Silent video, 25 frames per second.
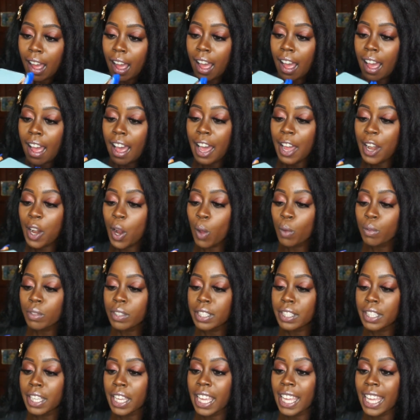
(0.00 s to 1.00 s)
I don't
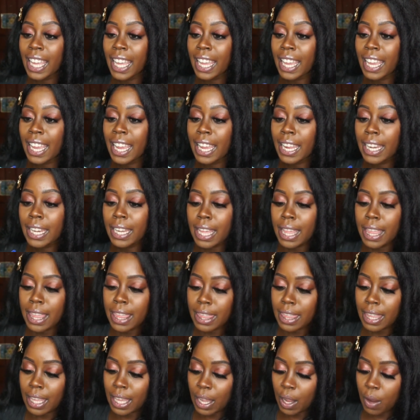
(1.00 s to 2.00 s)
see
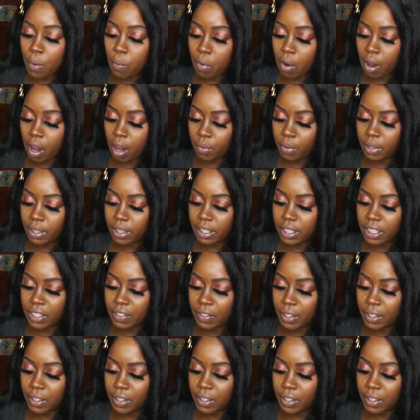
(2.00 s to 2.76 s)
anything wrong with this